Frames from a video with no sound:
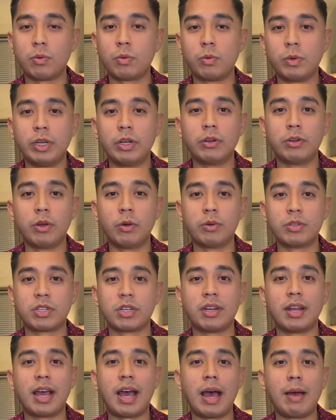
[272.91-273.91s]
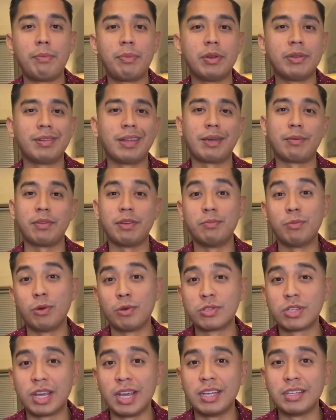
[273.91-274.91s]
where we don't know what's going to happen, like in
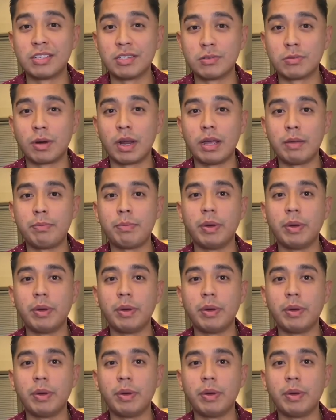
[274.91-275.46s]
most cases, right?